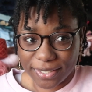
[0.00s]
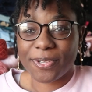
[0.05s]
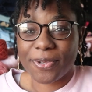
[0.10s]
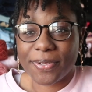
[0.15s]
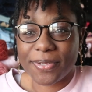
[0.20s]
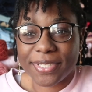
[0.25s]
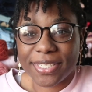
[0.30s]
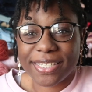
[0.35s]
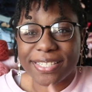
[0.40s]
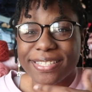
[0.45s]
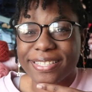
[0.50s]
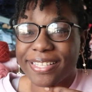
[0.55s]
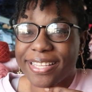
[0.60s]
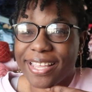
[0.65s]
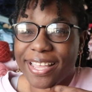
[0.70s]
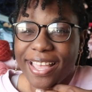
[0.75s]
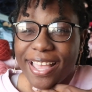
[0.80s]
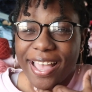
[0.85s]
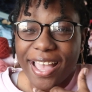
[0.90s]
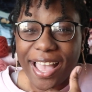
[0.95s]
So I was like,
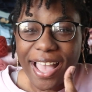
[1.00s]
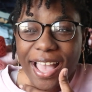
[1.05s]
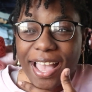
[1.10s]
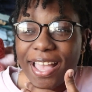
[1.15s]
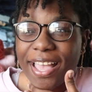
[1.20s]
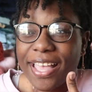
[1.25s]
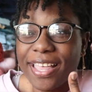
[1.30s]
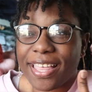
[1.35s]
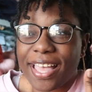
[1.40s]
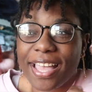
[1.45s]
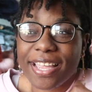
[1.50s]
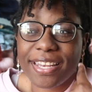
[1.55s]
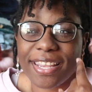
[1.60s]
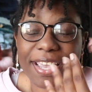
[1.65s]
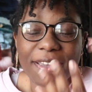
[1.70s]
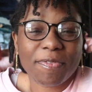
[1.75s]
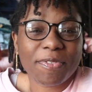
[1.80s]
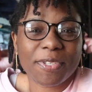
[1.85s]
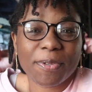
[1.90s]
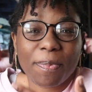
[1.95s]
I'd
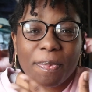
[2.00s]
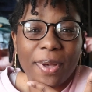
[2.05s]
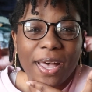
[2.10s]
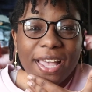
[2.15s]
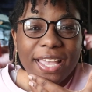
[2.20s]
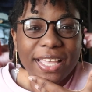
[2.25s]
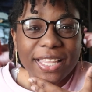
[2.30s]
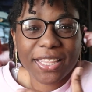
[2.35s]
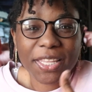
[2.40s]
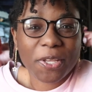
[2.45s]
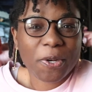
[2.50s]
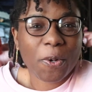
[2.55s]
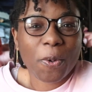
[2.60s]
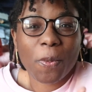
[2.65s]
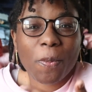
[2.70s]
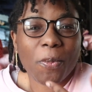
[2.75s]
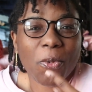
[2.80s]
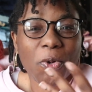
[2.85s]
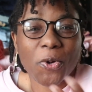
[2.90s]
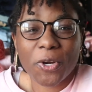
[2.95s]
have to buy a little
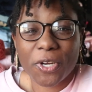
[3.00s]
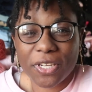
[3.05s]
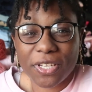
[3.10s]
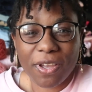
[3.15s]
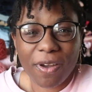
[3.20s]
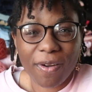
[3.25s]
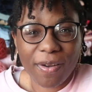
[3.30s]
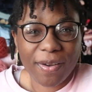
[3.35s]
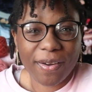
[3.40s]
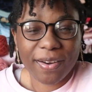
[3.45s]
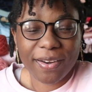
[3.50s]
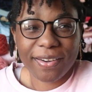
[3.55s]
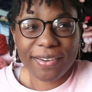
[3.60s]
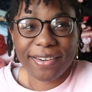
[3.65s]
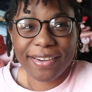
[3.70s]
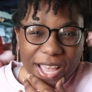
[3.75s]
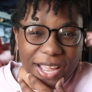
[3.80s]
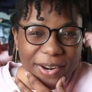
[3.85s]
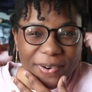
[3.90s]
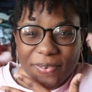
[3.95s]
more yarn.
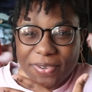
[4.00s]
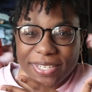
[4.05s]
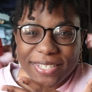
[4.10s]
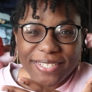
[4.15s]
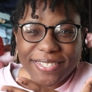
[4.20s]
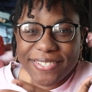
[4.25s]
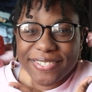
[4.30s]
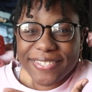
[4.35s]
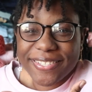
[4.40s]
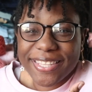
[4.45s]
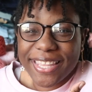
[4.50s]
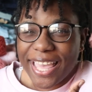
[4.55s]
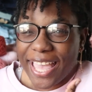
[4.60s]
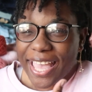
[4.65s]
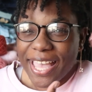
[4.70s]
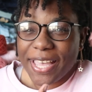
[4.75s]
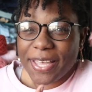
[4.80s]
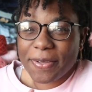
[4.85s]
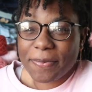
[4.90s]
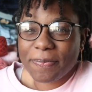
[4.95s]
I don't want to do
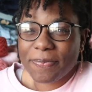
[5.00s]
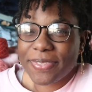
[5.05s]
that.